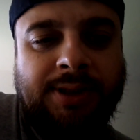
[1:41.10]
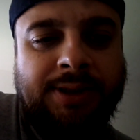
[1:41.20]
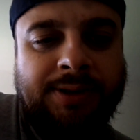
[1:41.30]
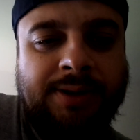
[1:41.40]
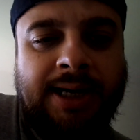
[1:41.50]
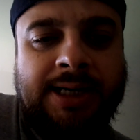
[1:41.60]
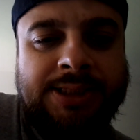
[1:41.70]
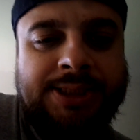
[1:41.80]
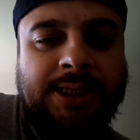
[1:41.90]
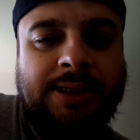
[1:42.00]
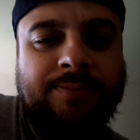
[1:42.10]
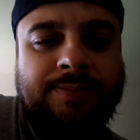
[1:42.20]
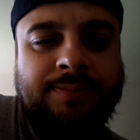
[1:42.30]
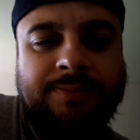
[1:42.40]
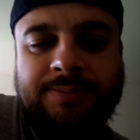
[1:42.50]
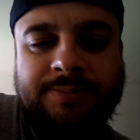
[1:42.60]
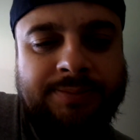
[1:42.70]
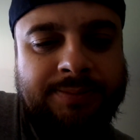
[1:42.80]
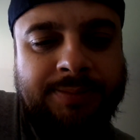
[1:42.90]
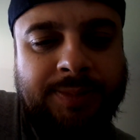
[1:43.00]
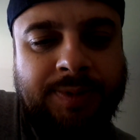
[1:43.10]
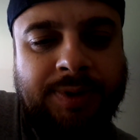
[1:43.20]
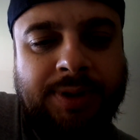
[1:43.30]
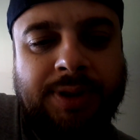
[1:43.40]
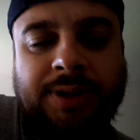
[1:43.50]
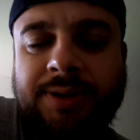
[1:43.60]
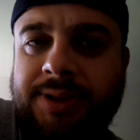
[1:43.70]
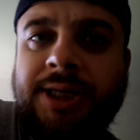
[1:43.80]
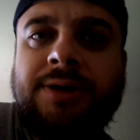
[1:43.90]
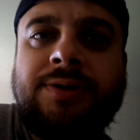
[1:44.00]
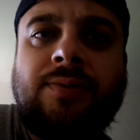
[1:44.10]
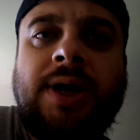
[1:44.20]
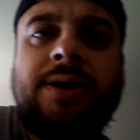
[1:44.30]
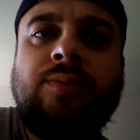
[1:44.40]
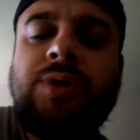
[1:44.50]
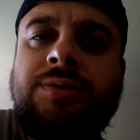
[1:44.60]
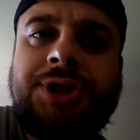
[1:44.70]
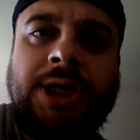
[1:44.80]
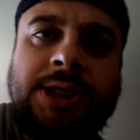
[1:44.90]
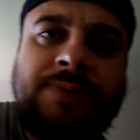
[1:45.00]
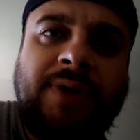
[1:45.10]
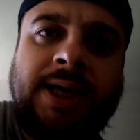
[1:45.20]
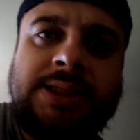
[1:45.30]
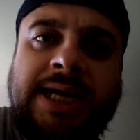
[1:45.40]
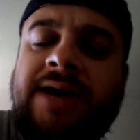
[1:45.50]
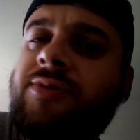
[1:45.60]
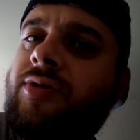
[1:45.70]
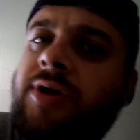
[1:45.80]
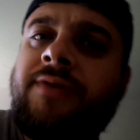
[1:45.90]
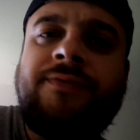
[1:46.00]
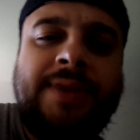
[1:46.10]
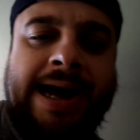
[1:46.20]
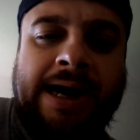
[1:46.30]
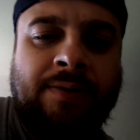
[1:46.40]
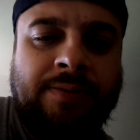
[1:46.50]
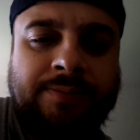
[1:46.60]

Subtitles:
you guys, you think you Toronto Blue Jays fans have it rough now.